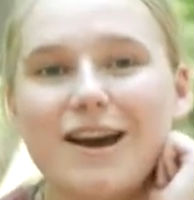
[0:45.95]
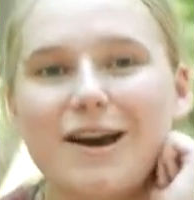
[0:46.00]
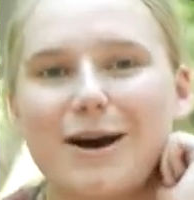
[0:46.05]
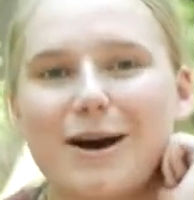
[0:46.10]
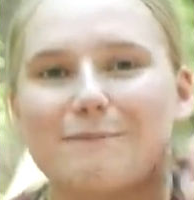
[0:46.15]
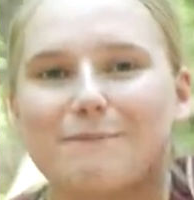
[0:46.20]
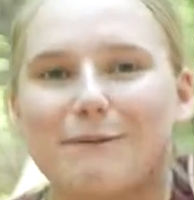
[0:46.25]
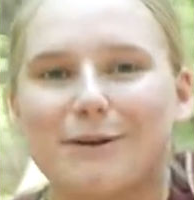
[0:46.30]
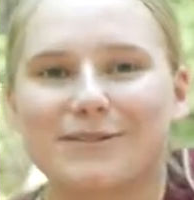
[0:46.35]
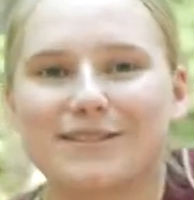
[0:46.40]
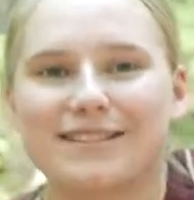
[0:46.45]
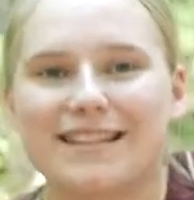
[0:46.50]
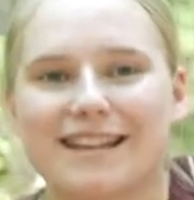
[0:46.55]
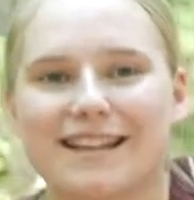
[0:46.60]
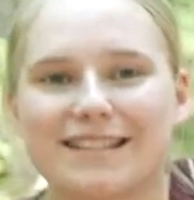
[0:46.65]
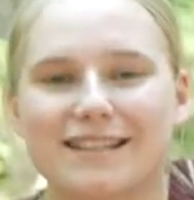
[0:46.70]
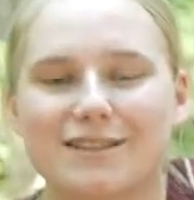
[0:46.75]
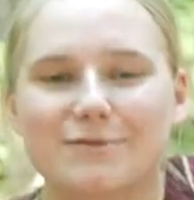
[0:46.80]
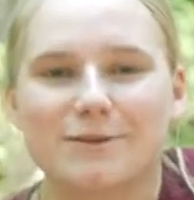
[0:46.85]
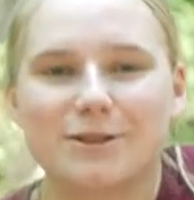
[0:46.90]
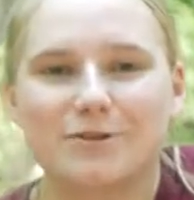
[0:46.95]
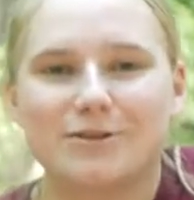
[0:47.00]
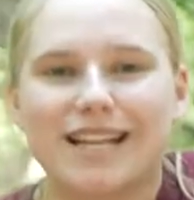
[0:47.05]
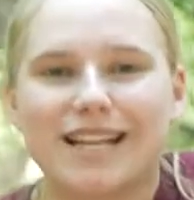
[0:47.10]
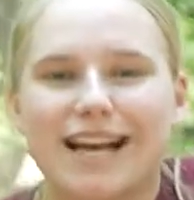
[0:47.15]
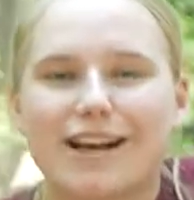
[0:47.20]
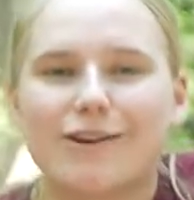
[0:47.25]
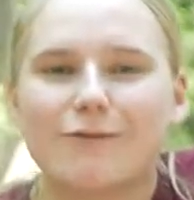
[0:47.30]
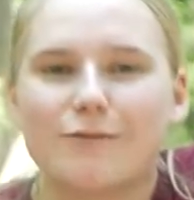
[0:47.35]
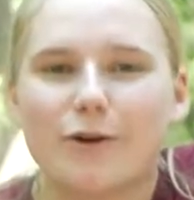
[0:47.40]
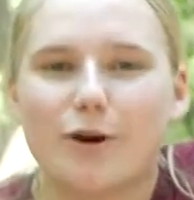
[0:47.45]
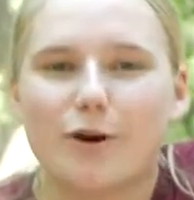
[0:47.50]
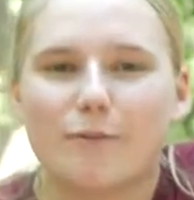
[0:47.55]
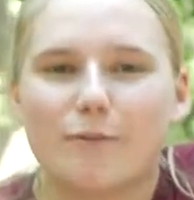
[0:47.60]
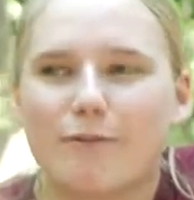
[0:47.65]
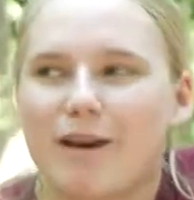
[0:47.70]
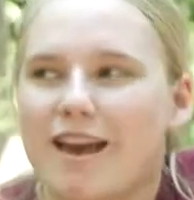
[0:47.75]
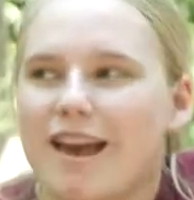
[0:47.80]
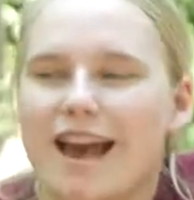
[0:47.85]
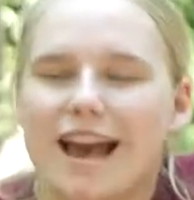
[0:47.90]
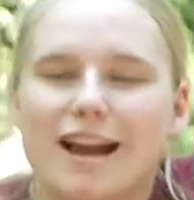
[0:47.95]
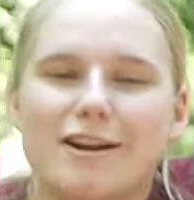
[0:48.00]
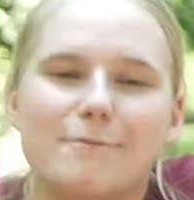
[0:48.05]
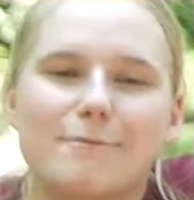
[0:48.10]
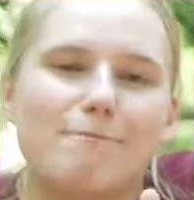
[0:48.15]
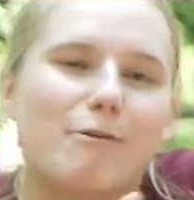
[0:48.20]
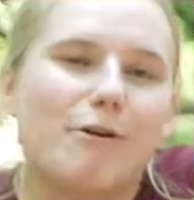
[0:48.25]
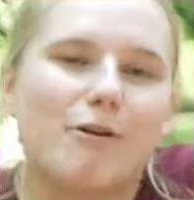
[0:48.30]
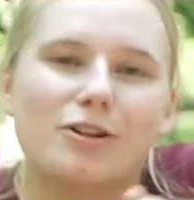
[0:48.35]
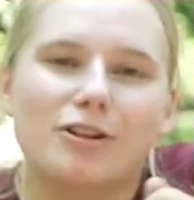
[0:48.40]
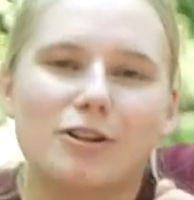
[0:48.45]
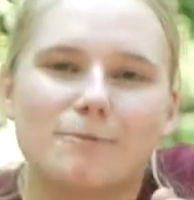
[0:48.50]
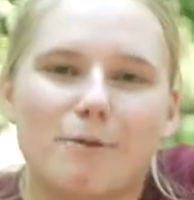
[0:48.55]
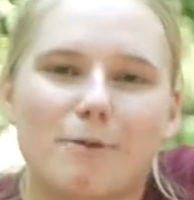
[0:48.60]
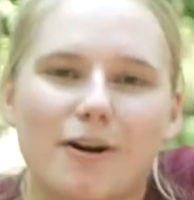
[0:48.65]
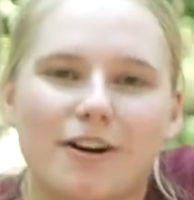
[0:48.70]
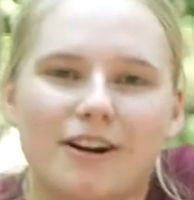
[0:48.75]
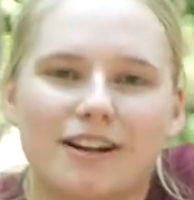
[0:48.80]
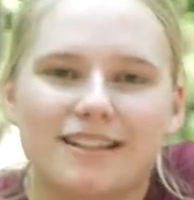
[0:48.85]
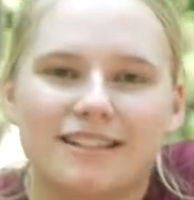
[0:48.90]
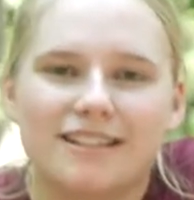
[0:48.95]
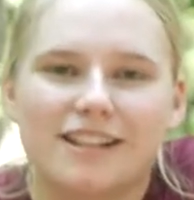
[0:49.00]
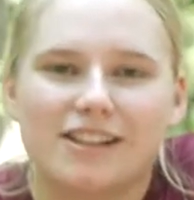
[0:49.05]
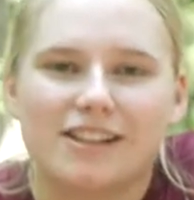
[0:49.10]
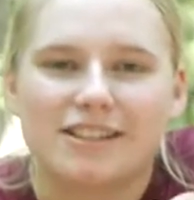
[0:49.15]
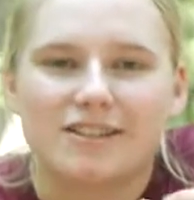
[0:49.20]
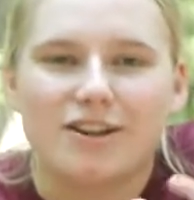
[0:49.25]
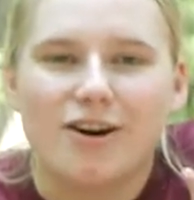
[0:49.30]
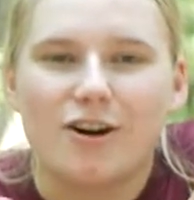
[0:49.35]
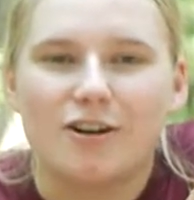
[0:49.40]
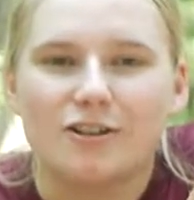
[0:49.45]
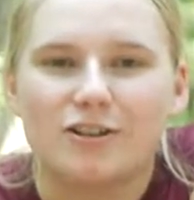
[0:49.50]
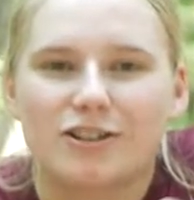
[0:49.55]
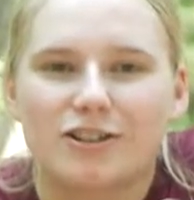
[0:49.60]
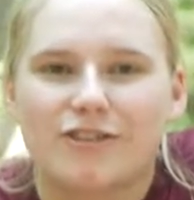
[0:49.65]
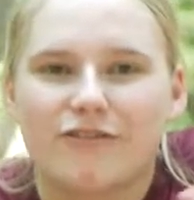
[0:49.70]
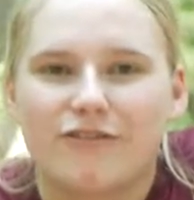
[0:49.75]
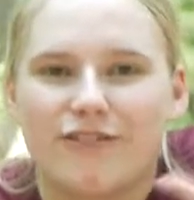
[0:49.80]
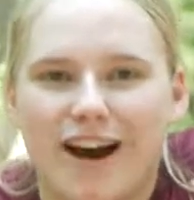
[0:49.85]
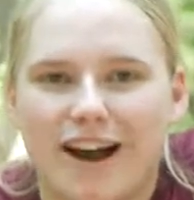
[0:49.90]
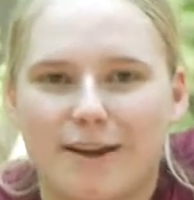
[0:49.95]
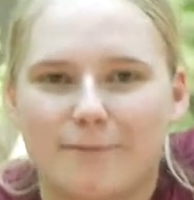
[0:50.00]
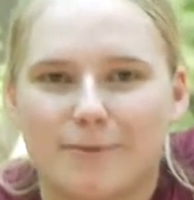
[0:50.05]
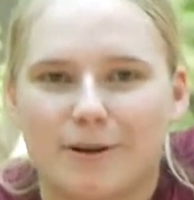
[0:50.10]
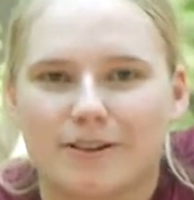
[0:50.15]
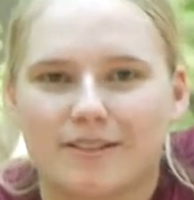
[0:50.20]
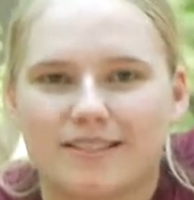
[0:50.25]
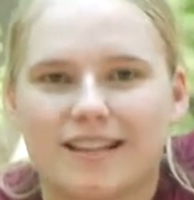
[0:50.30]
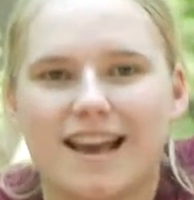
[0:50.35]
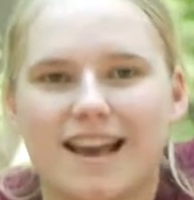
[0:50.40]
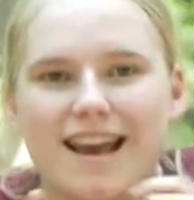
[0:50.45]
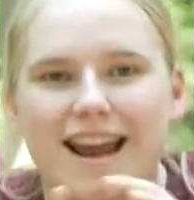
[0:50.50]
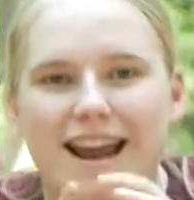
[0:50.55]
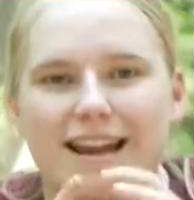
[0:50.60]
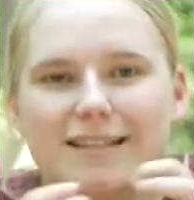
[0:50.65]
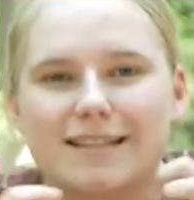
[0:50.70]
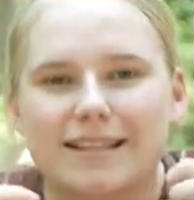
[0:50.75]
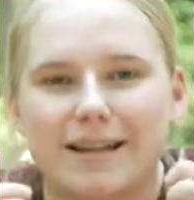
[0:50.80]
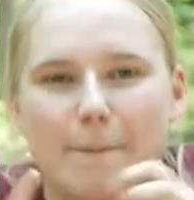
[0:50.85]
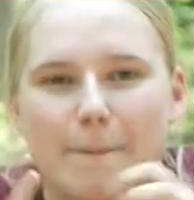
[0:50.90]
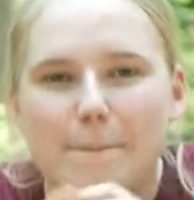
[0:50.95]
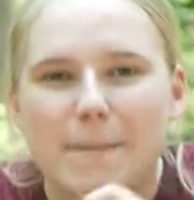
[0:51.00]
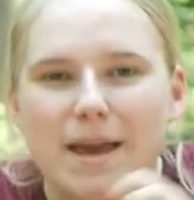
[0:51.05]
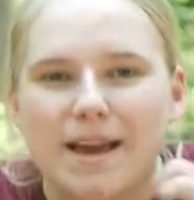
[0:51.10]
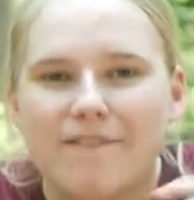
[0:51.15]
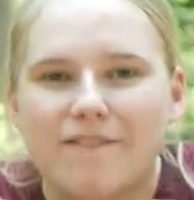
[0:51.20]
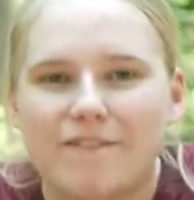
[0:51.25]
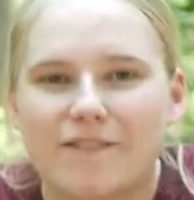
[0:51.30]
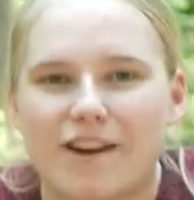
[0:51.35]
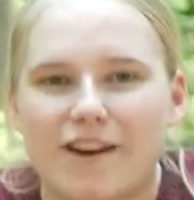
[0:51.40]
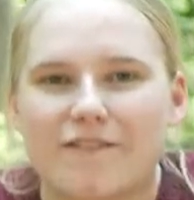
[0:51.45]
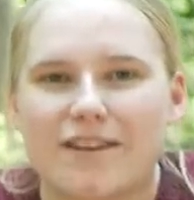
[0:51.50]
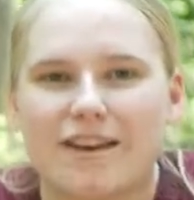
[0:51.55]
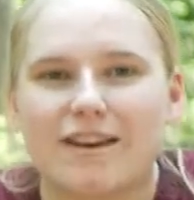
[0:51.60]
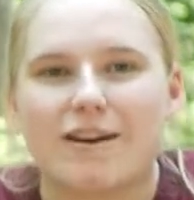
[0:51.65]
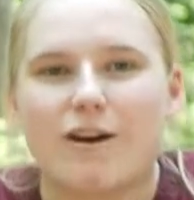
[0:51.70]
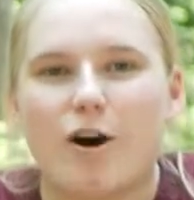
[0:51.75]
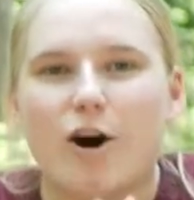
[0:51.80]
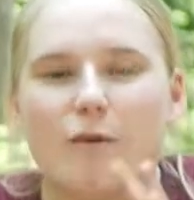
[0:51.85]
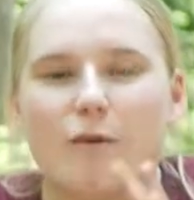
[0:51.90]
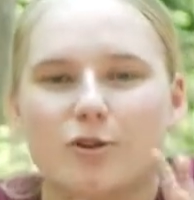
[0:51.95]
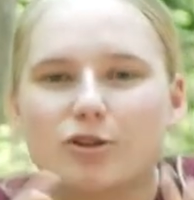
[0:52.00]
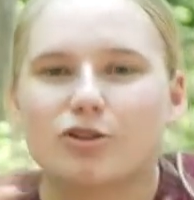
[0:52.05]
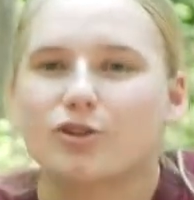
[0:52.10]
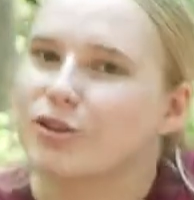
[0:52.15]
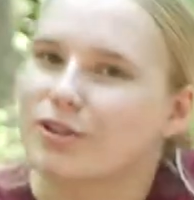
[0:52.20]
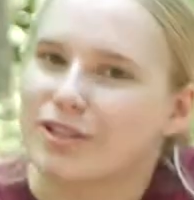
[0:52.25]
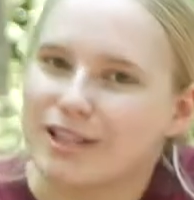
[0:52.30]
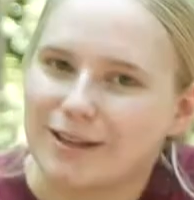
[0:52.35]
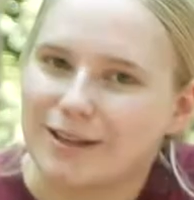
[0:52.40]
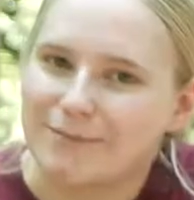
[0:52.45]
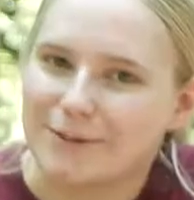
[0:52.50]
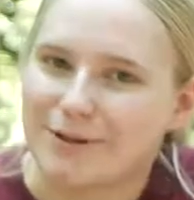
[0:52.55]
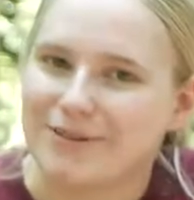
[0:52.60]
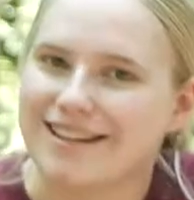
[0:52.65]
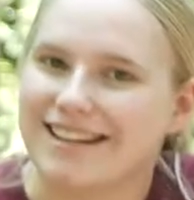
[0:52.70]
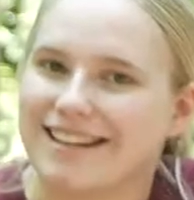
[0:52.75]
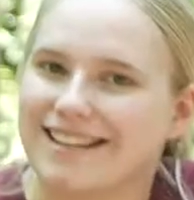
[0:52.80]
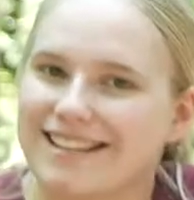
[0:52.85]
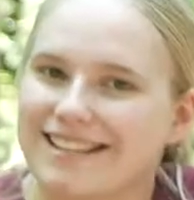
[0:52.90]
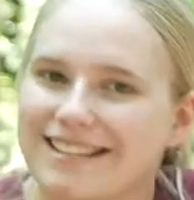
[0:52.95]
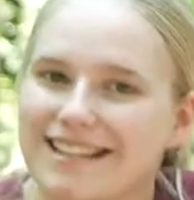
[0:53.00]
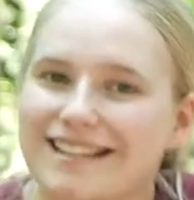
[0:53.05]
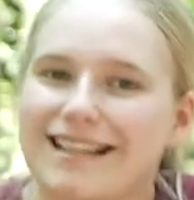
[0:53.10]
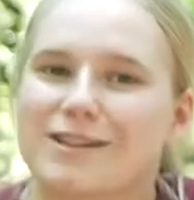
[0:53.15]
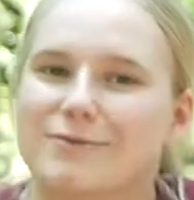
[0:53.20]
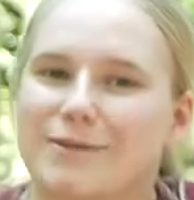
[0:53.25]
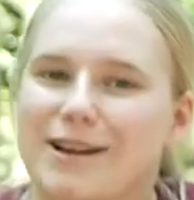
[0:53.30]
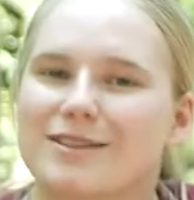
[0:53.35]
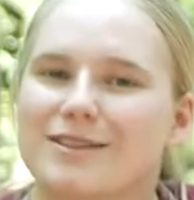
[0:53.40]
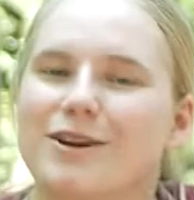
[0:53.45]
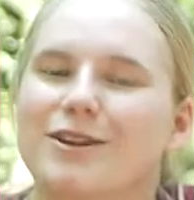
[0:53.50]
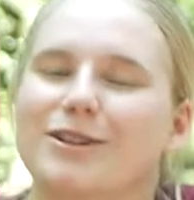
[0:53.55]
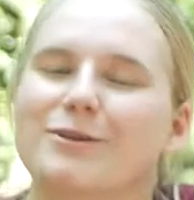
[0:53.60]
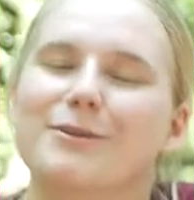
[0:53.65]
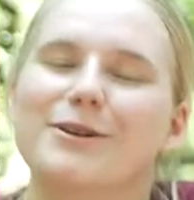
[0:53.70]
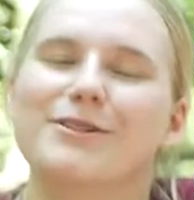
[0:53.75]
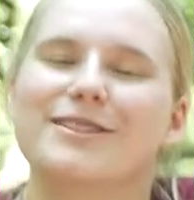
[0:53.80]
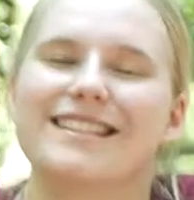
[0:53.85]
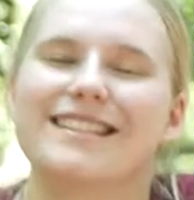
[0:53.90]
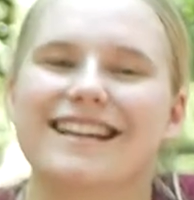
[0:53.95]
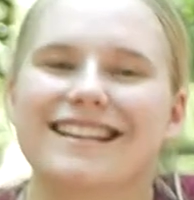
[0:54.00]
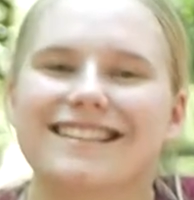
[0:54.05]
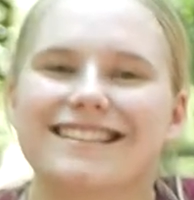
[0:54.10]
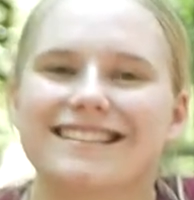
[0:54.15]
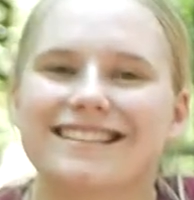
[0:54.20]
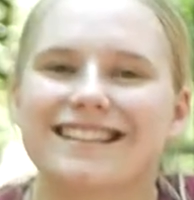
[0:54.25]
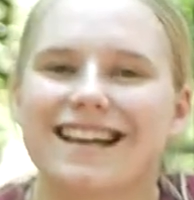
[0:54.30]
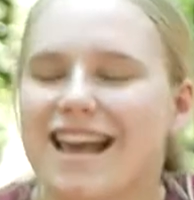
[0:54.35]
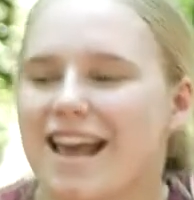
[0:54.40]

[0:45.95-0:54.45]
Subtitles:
A bird's nest is when you take a rope and you pull it apart until it's all just fibers. And it's like a big fluffy, almost looks like a bird nest. That's why it's called a bird's nest.